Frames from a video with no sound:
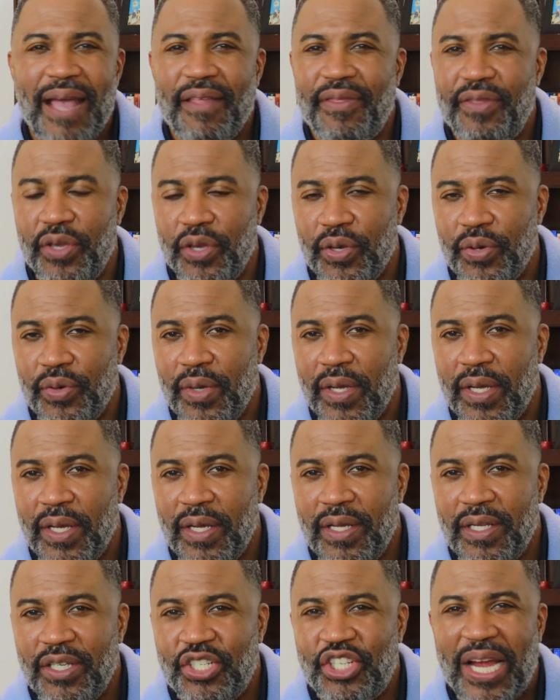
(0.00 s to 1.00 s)
Matthew
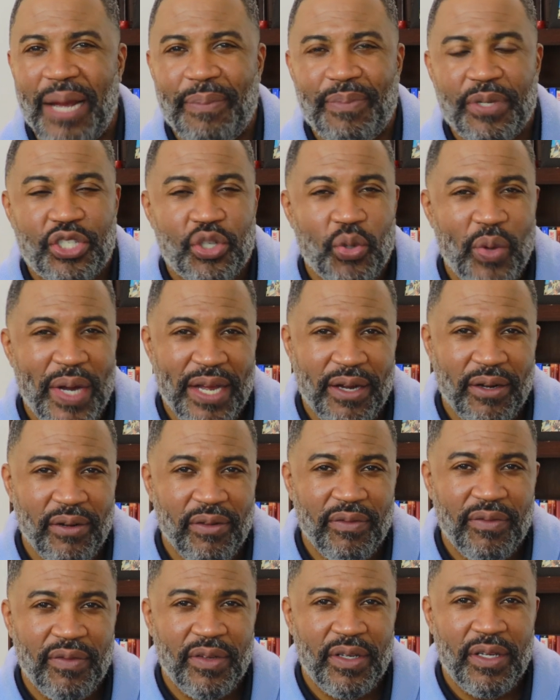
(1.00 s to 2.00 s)
chapter 12,
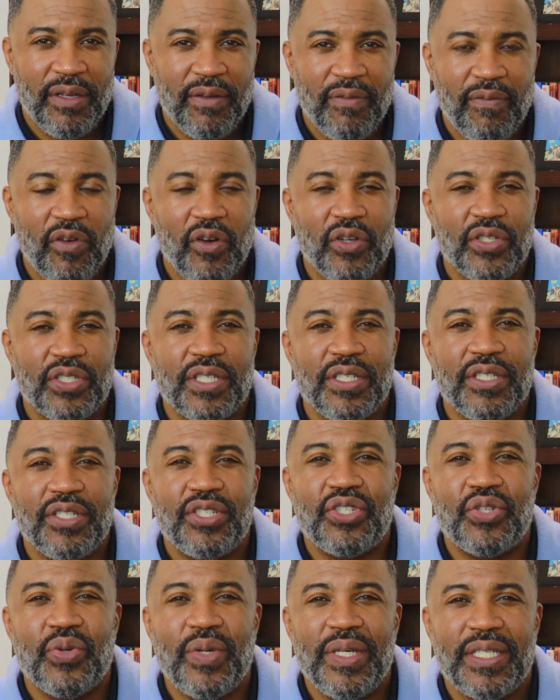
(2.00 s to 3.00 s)

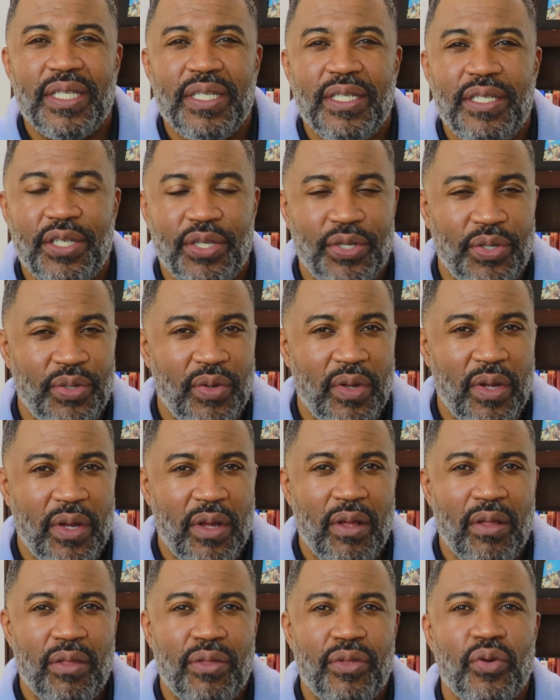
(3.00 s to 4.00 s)
verses 22
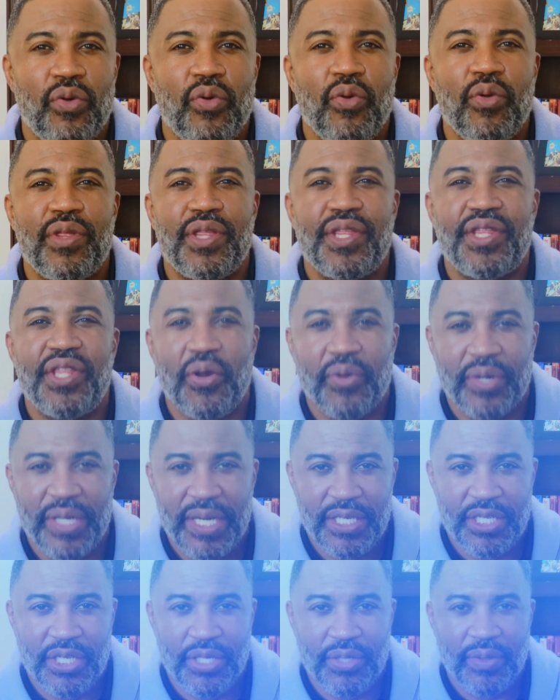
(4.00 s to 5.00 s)
through
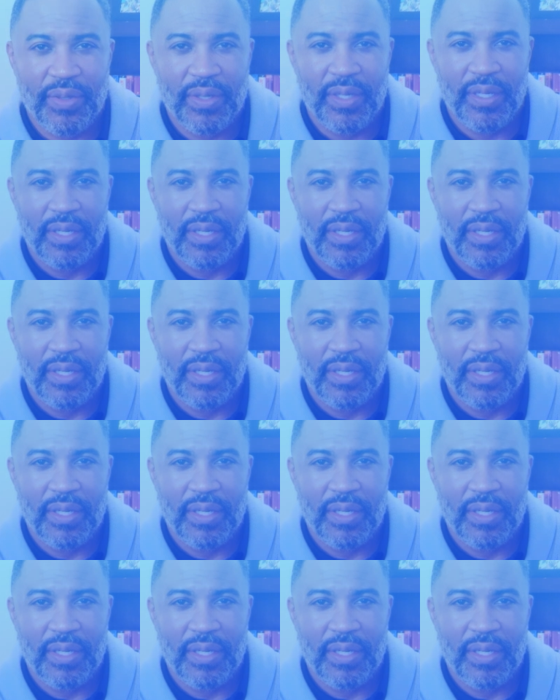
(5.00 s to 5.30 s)
32.